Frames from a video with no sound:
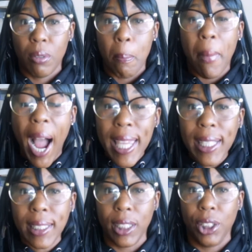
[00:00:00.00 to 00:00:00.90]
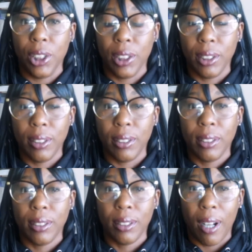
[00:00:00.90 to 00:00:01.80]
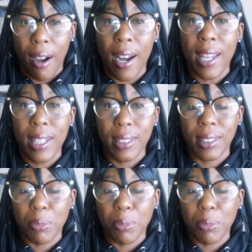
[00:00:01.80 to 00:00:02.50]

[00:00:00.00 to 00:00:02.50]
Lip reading: My addition. Alright?